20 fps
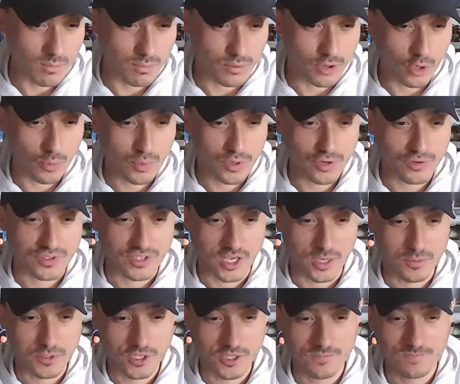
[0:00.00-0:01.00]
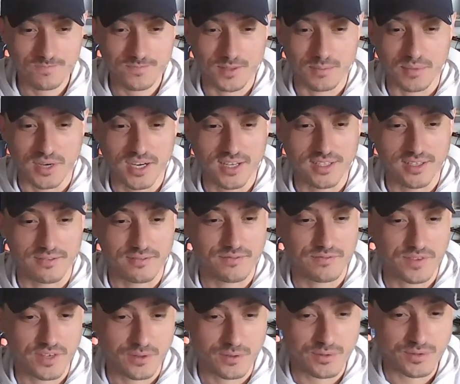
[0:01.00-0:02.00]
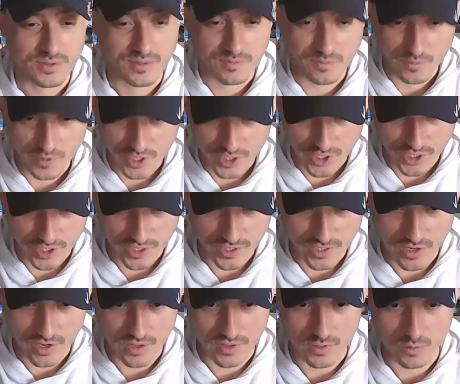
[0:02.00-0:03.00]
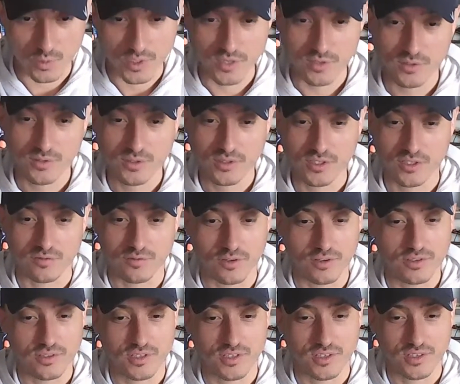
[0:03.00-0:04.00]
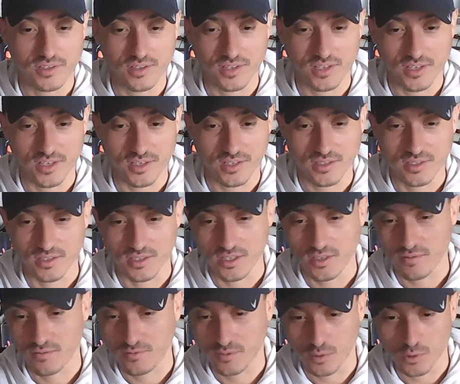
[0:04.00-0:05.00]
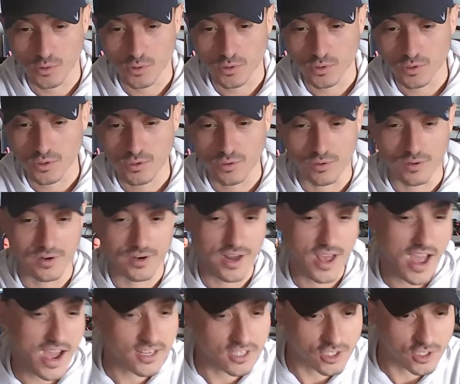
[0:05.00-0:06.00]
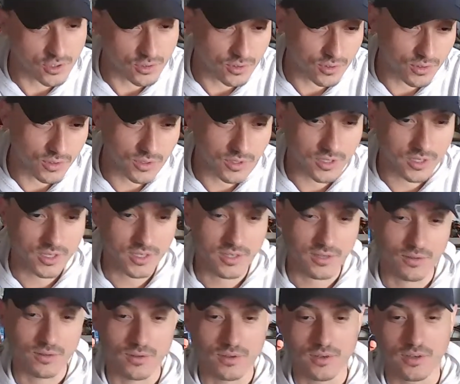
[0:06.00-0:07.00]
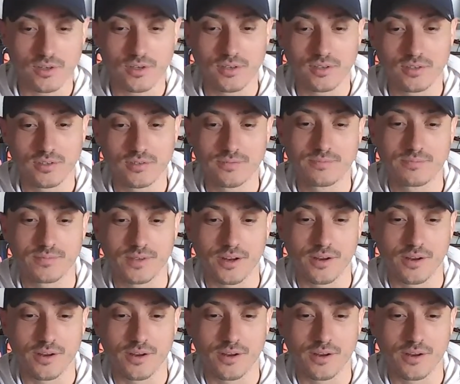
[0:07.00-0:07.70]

Proprioception: the pilot feels the friction on the wheels traversing the sea floor or an asteroid or